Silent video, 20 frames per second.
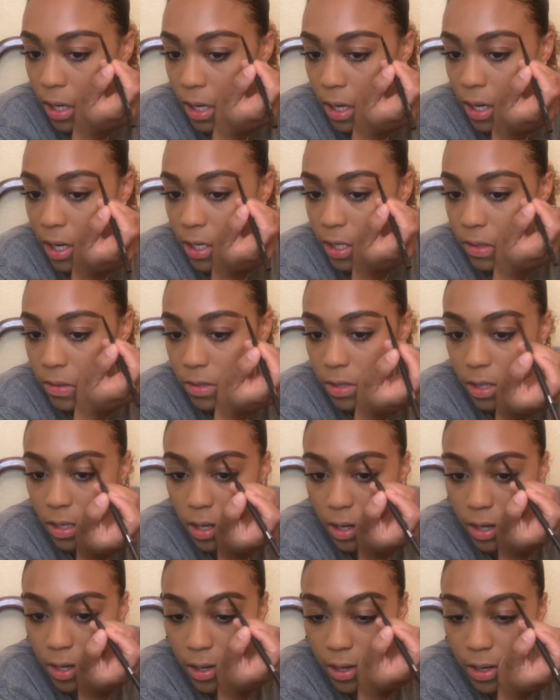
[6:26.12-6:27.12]
I use the
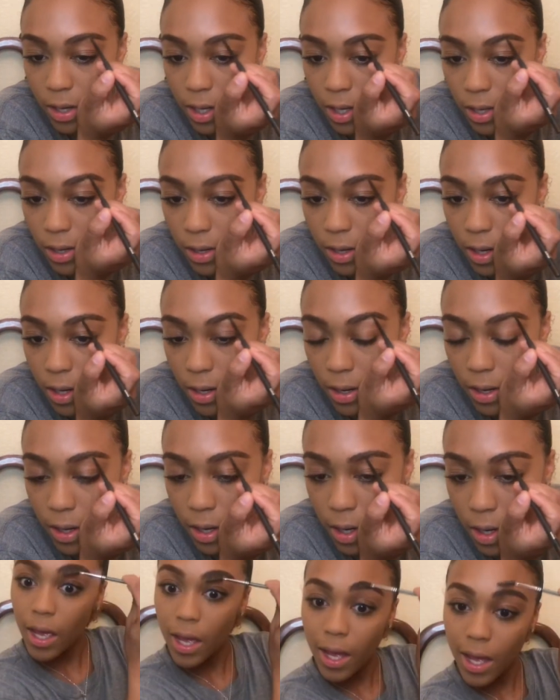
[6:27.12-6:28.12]
darker color.
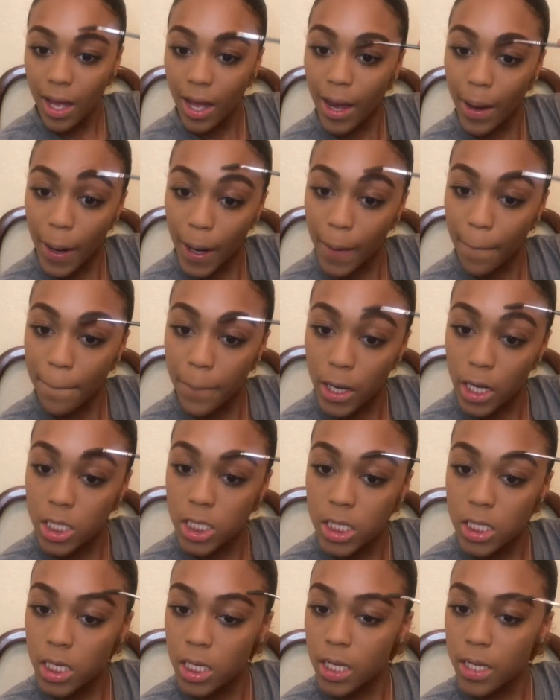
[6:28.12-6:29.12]
Gotta
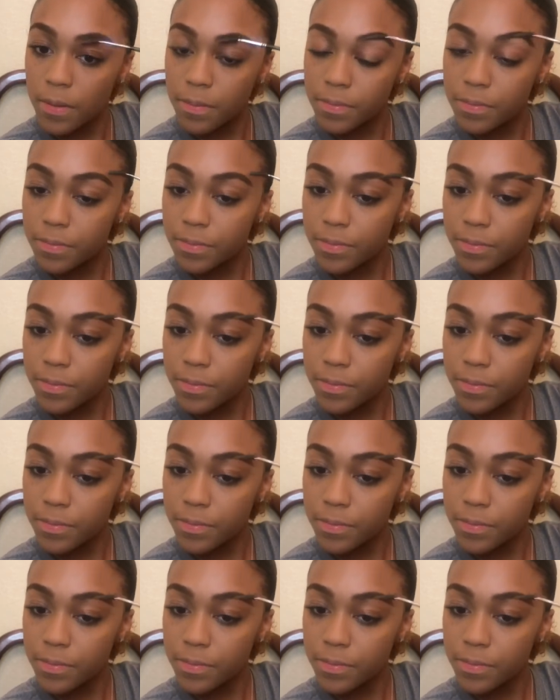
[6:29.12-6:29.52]
brush it.